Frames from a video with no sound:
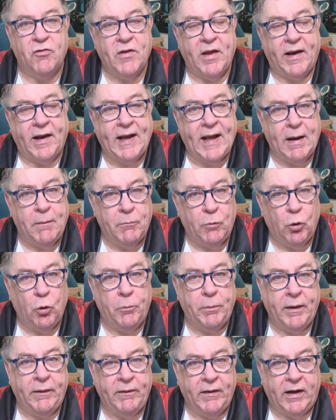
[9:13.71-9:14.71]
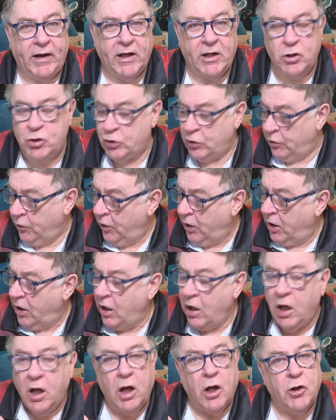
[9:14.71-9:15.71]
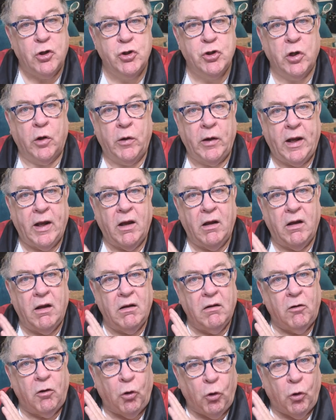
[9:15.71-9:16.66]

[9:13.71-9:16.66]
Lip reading: I'll set the camera up in the kitchen and show you